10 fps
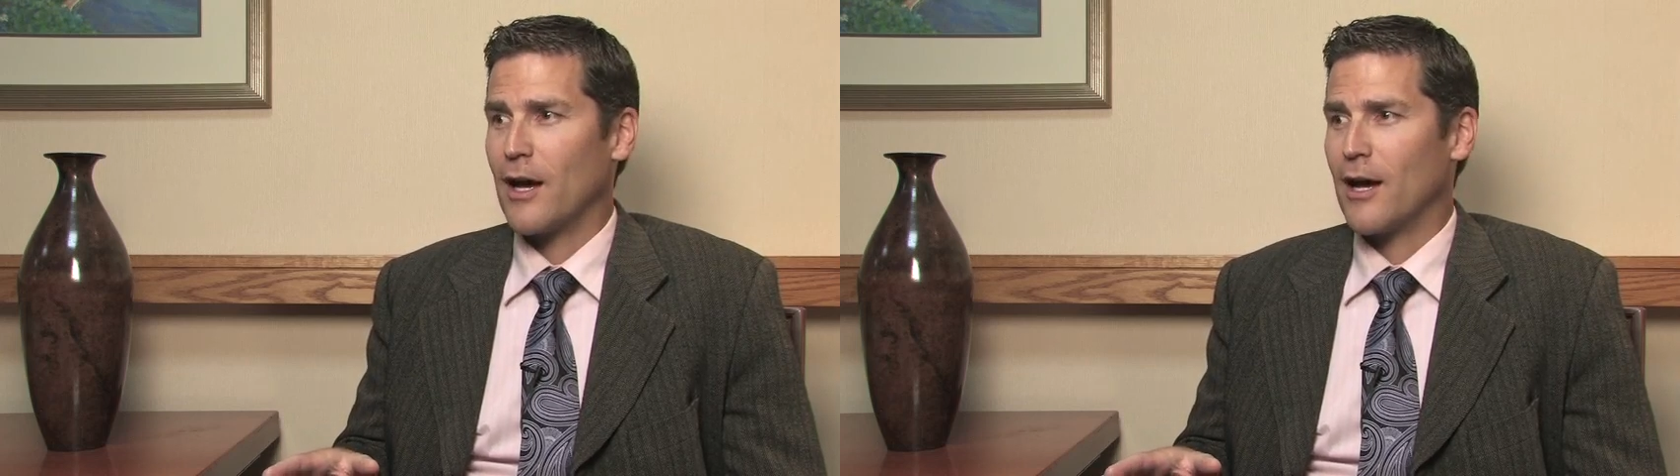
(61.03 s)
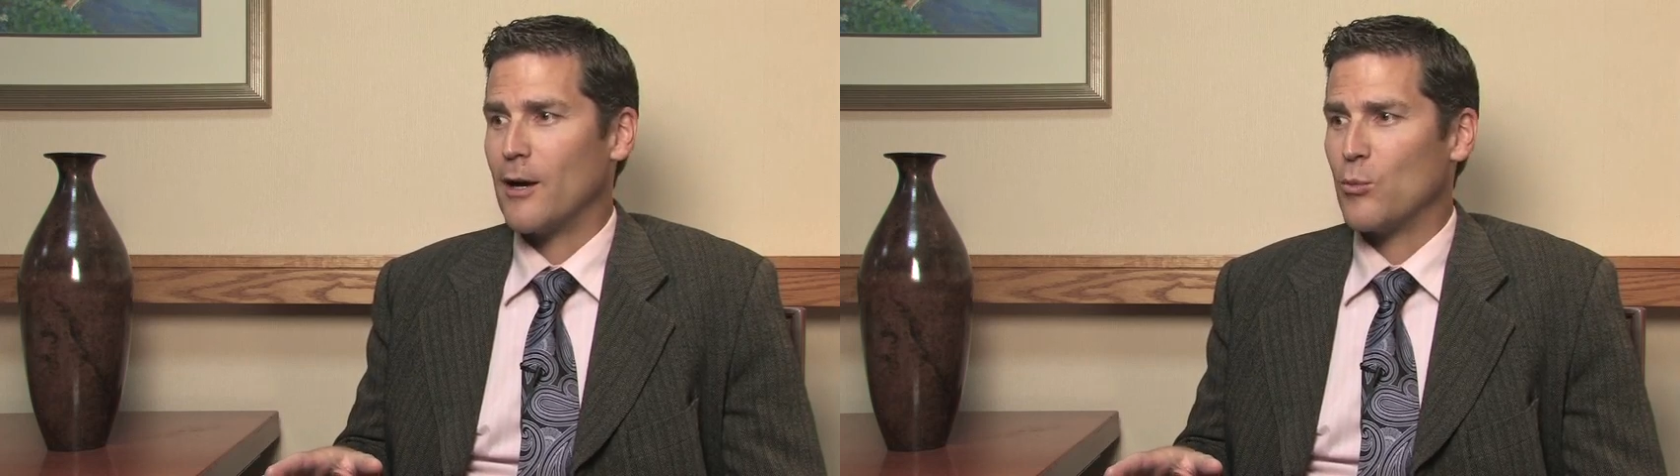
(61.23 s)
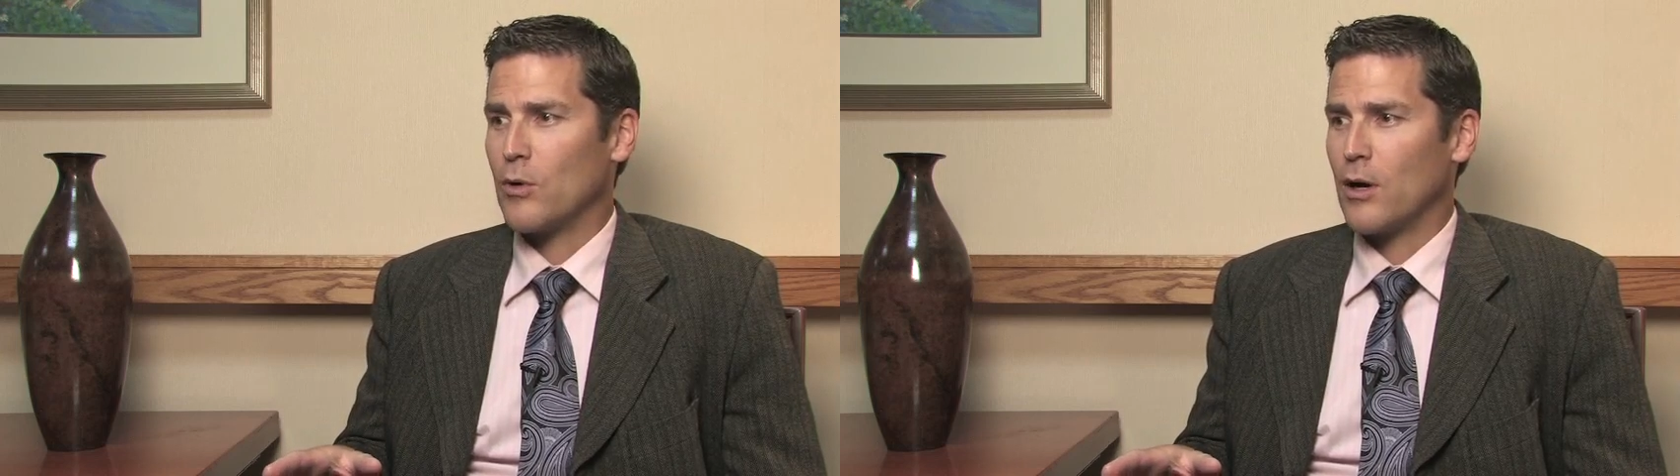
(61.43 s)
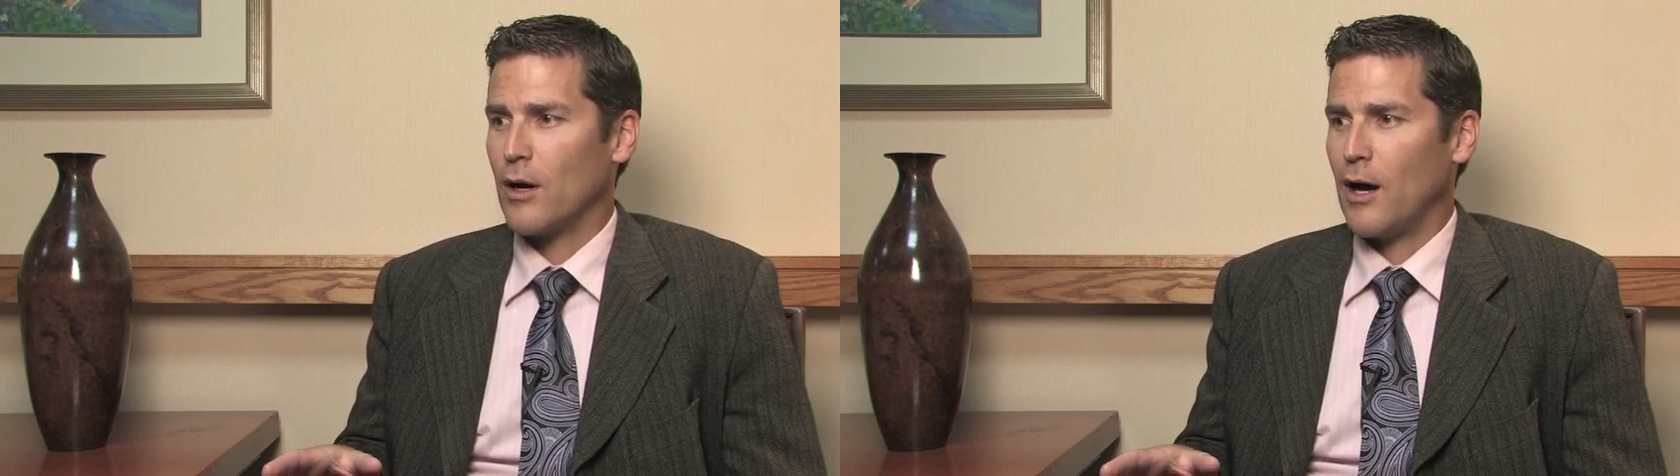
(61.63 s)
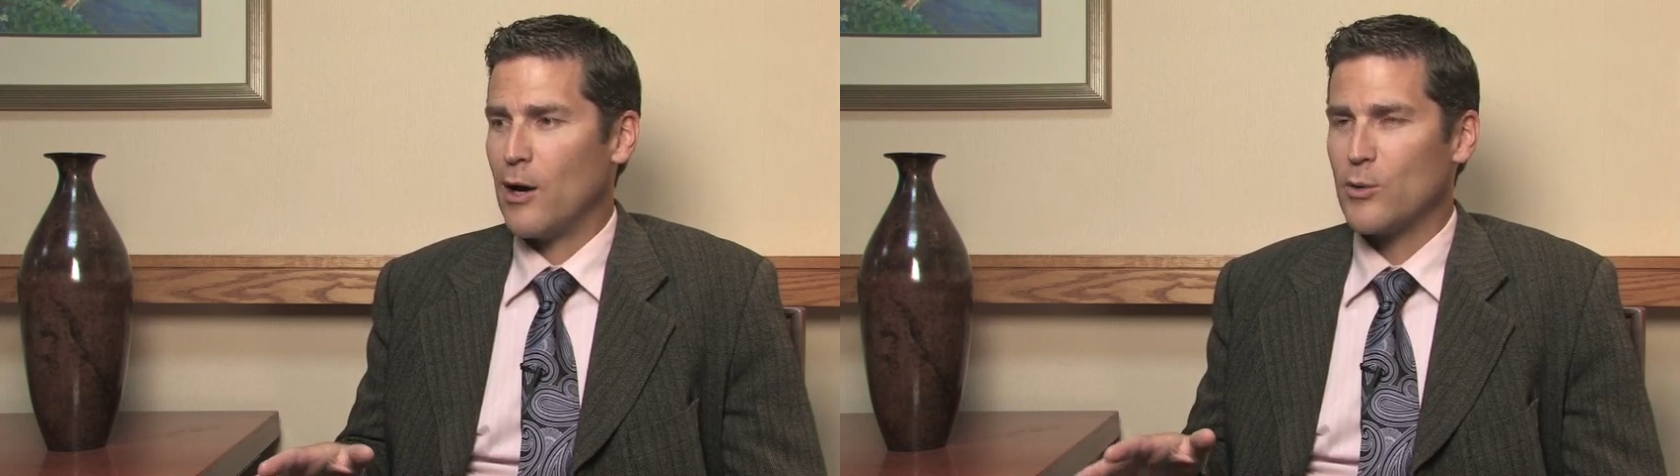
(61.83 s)

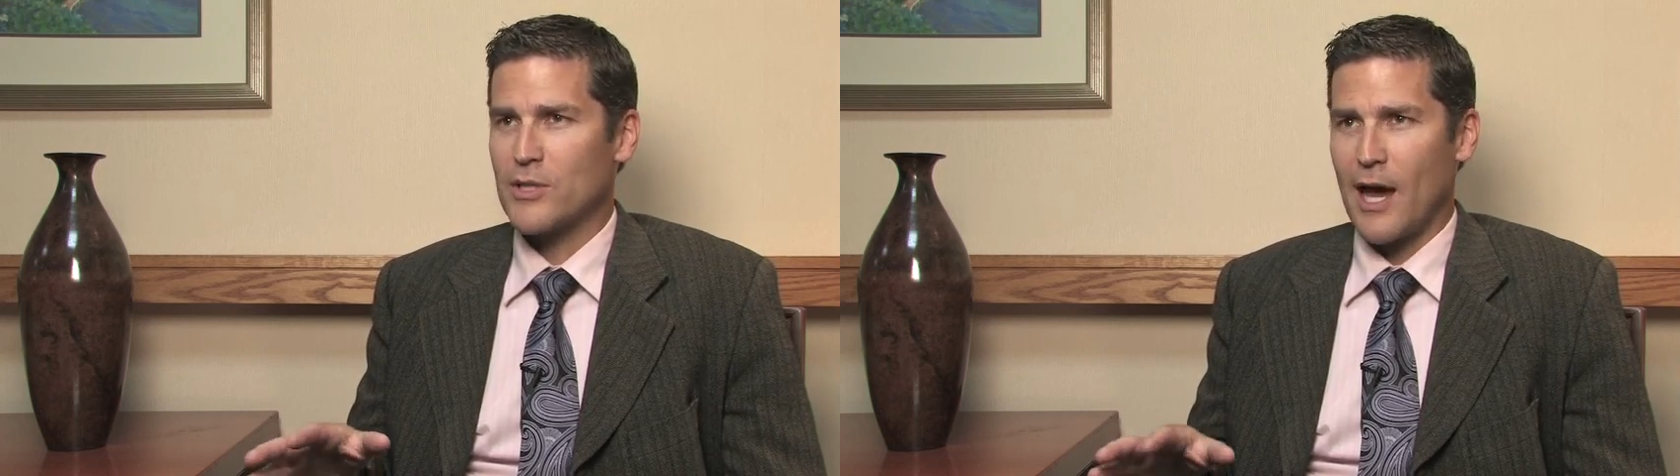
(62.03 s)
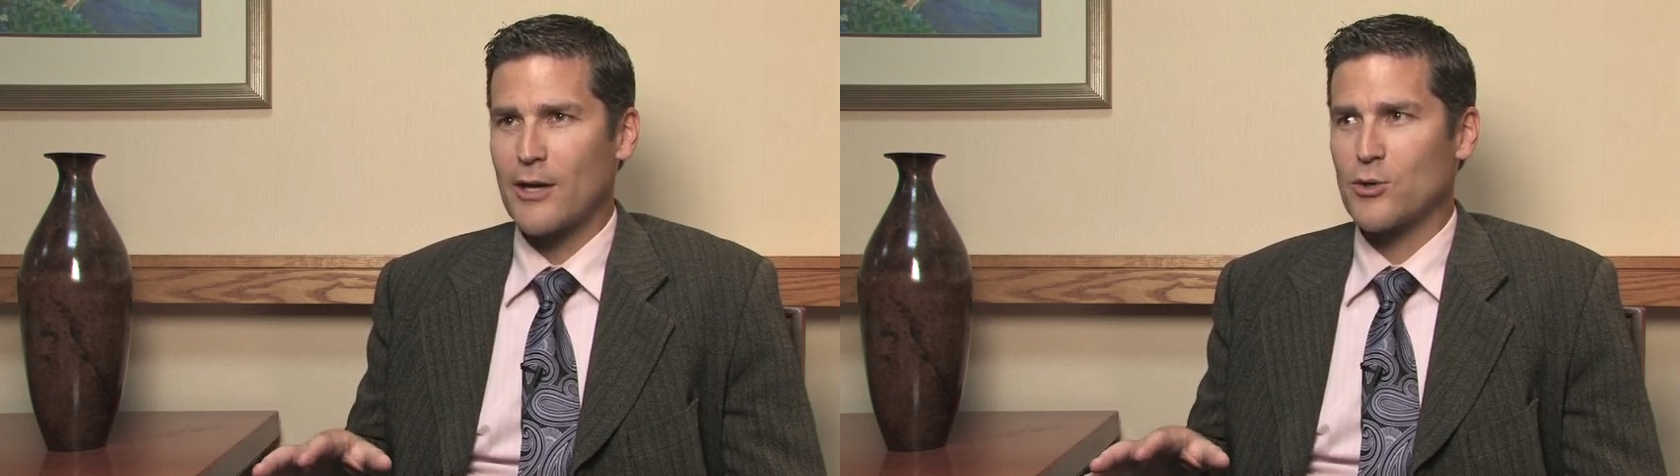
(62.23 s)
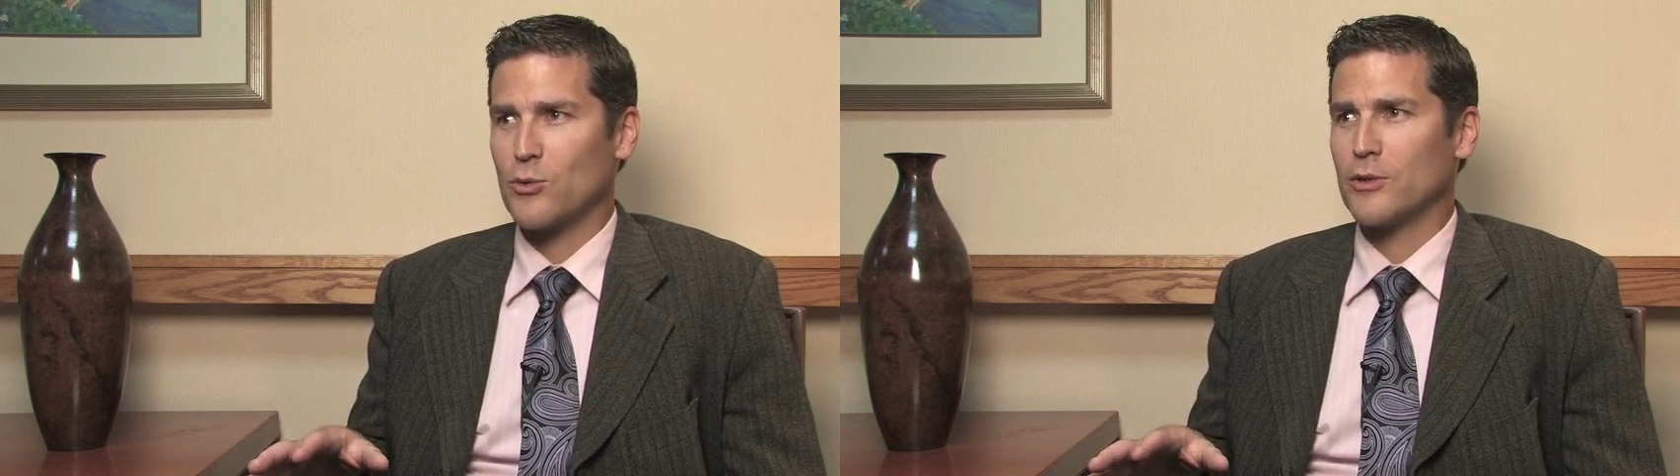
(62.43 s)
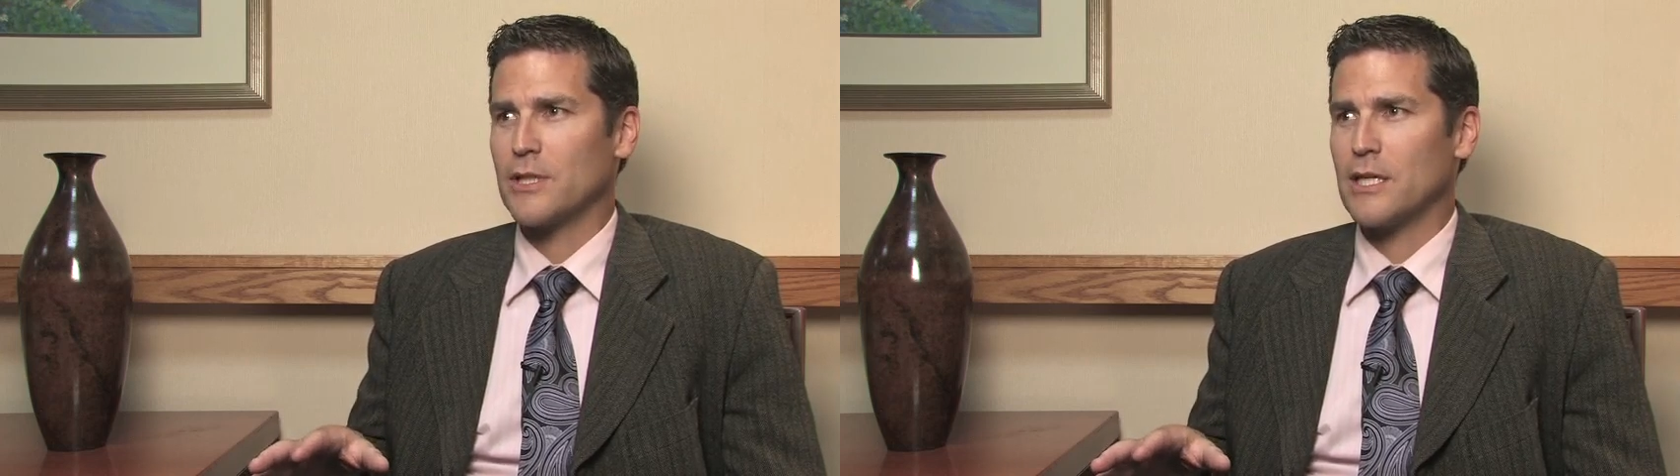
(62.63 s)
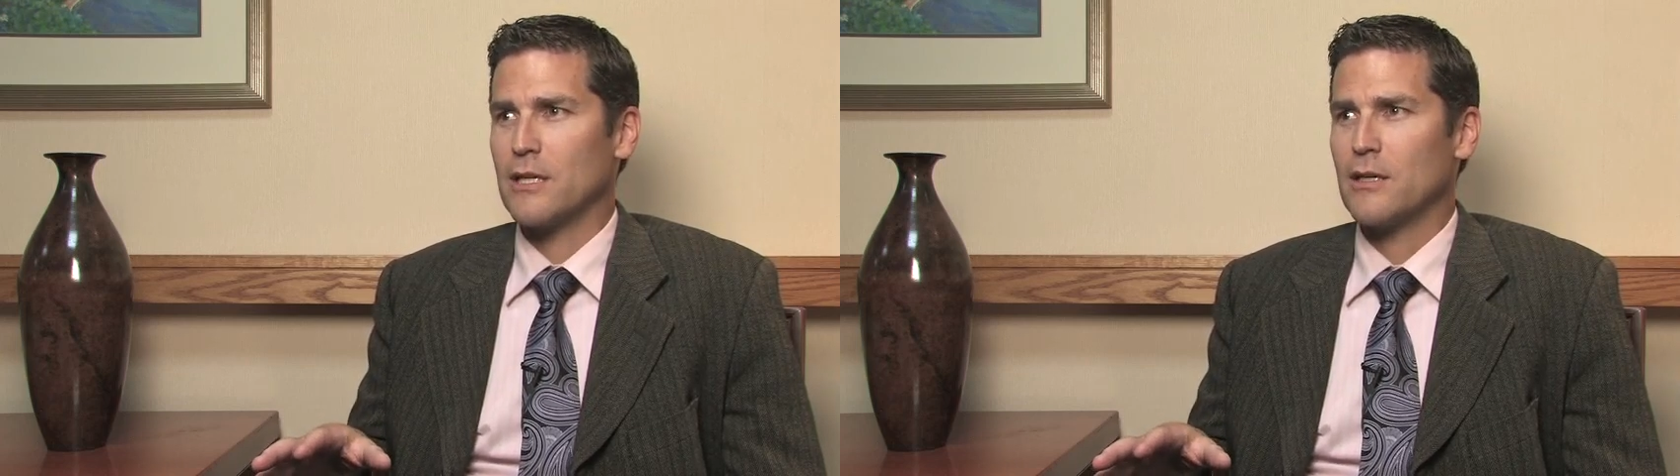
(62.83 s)
I was
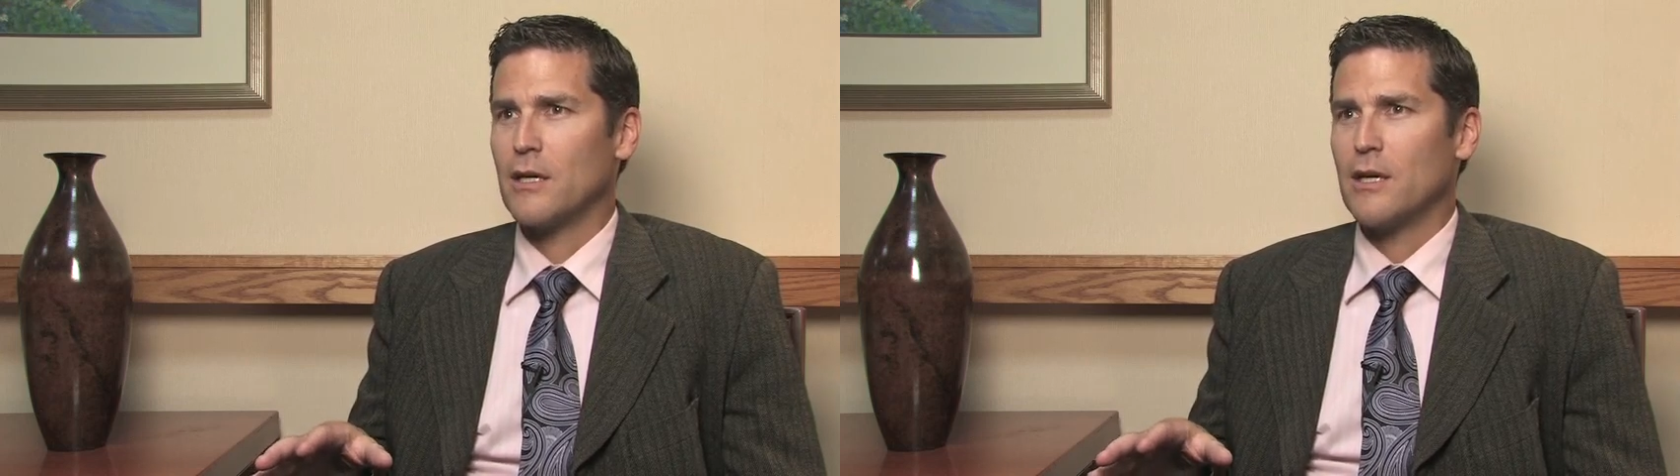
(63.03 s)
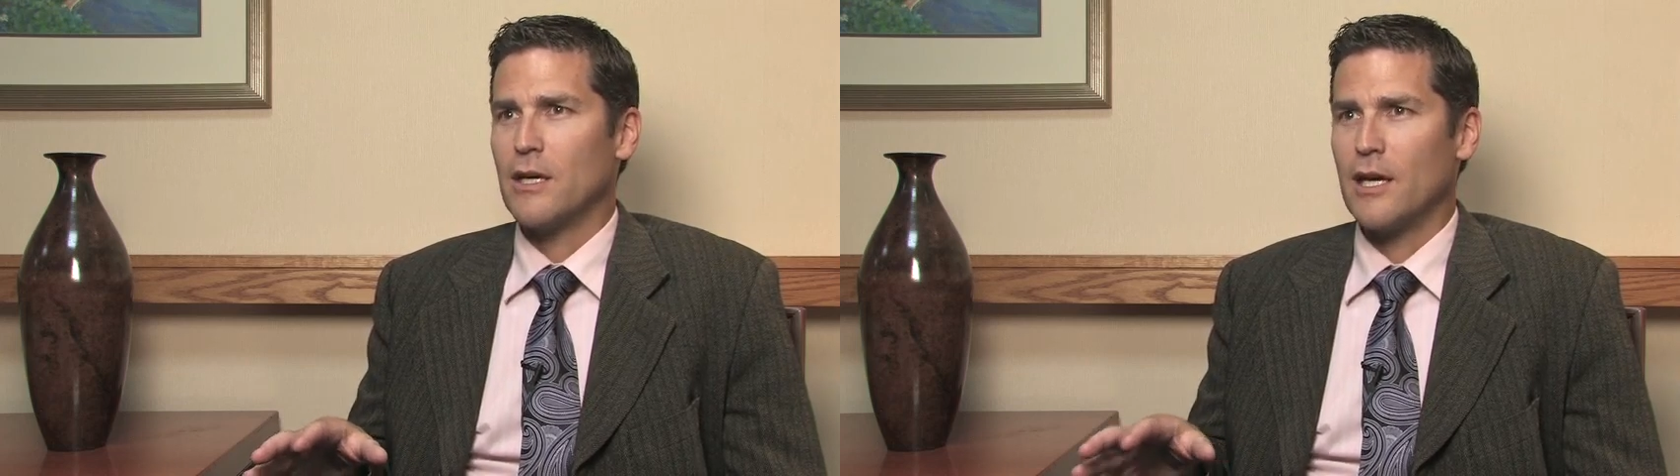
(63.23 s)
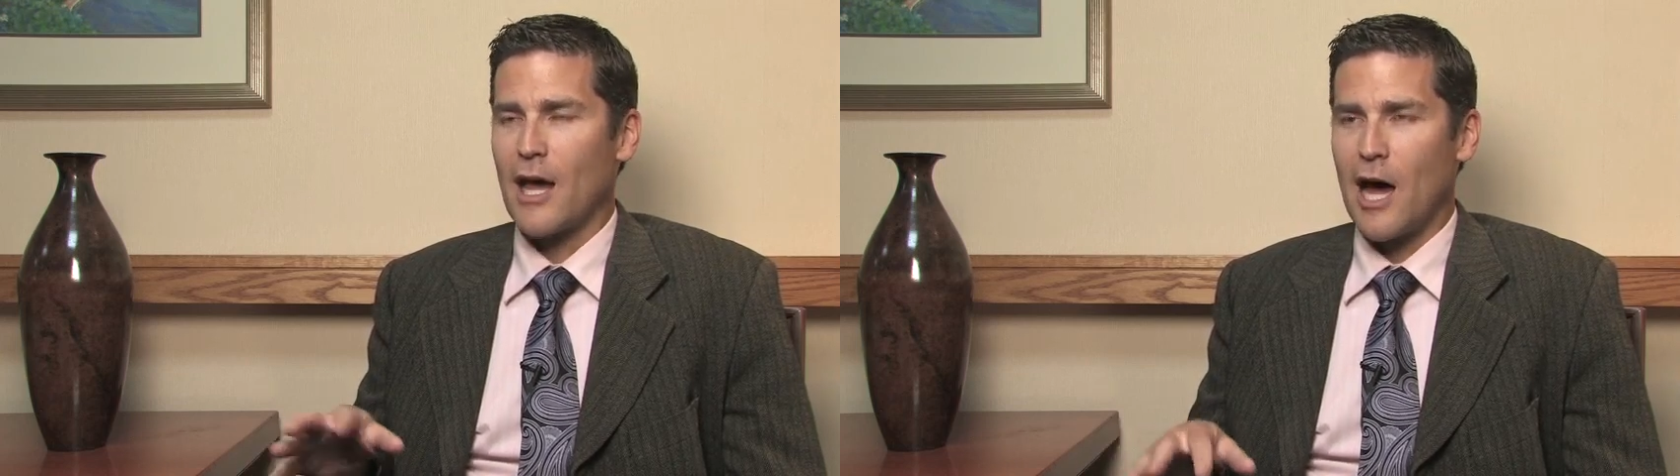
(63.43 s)
actually in